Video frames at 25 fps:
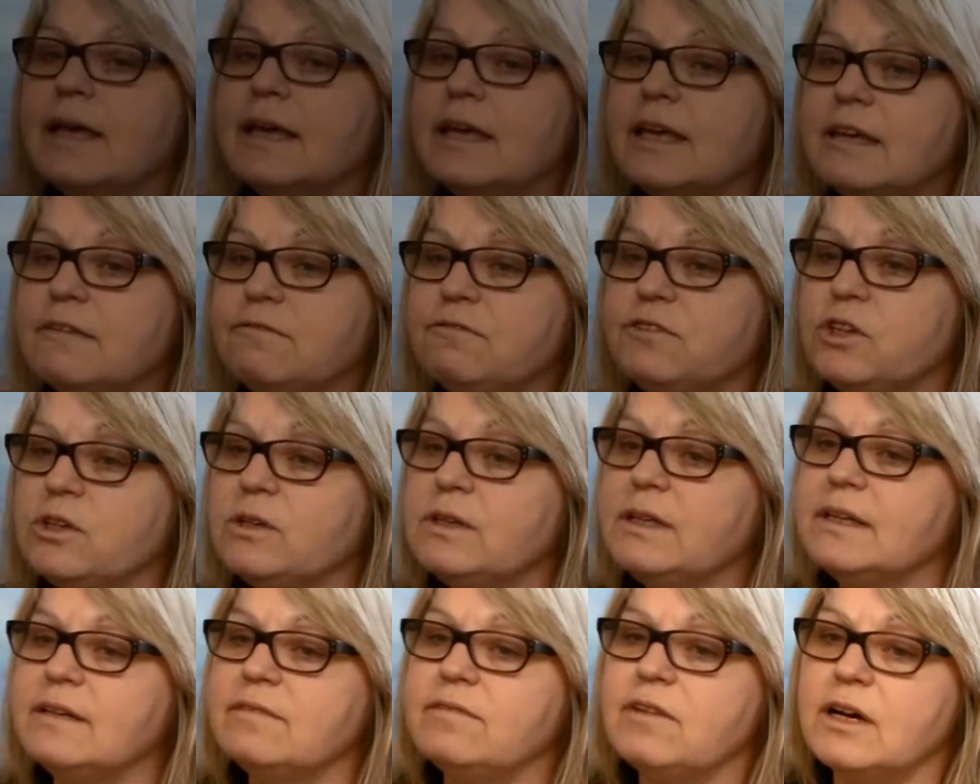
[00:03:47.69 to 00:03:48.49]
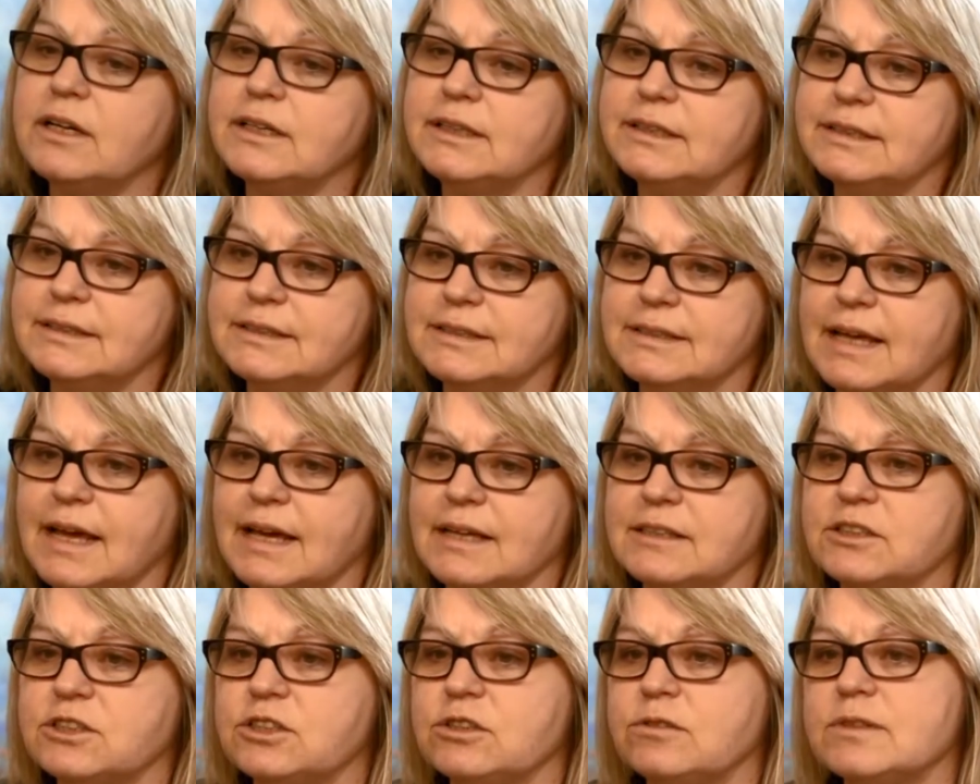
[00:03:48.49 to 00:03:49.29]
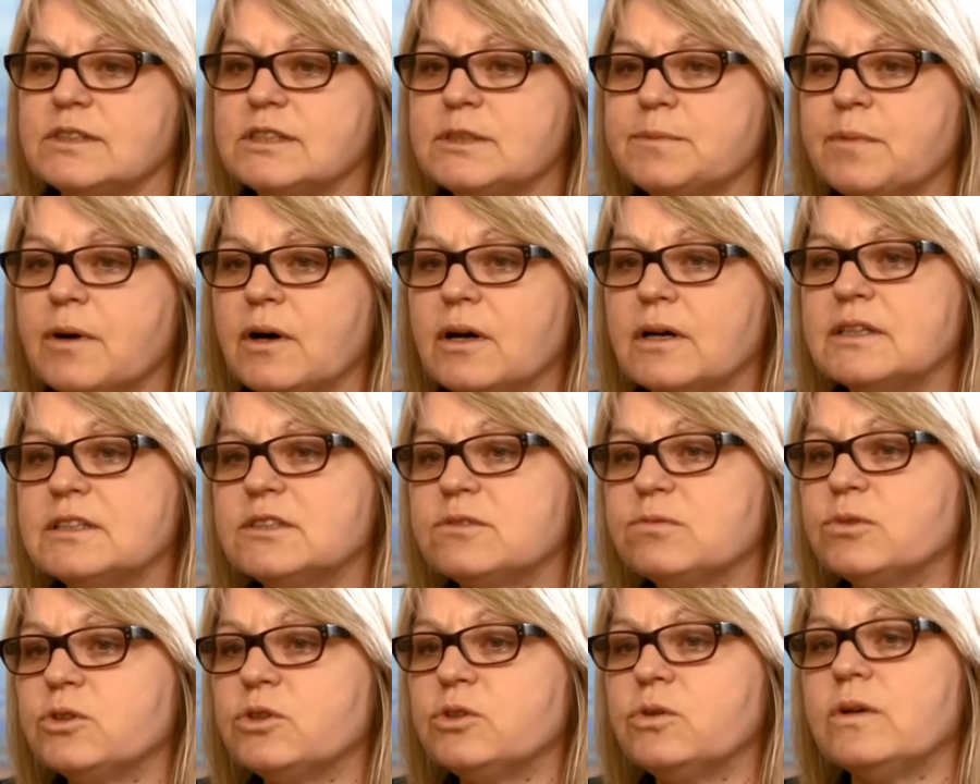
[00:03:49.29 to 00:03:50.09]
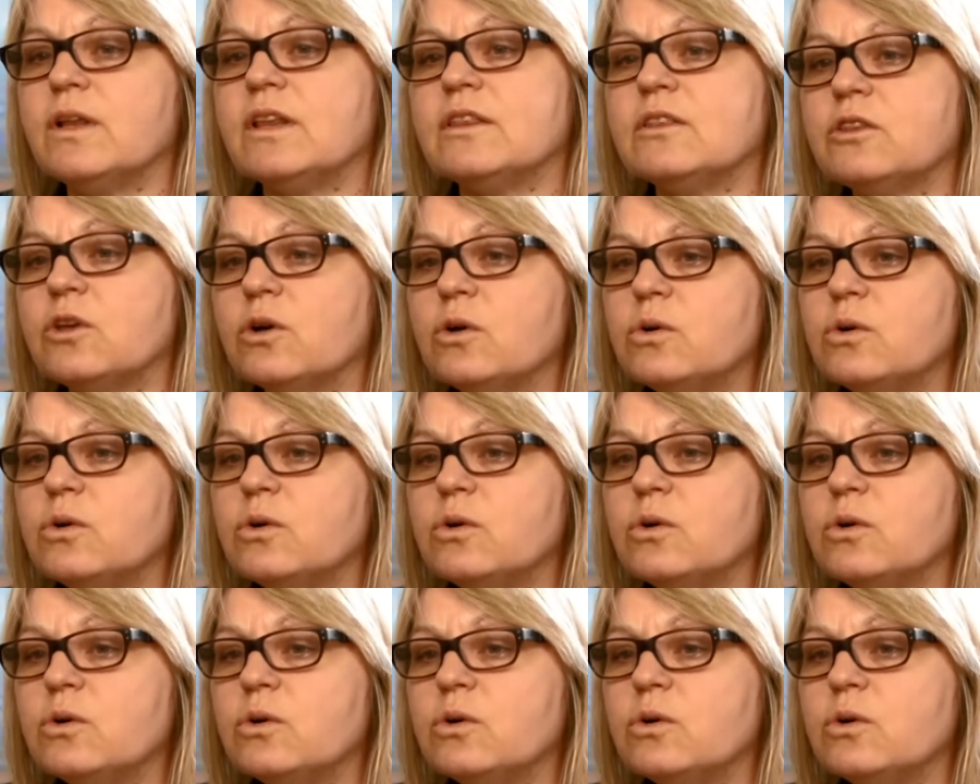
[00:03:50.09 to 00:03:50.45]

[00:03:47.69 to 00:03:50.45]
If you live on a disaster response route,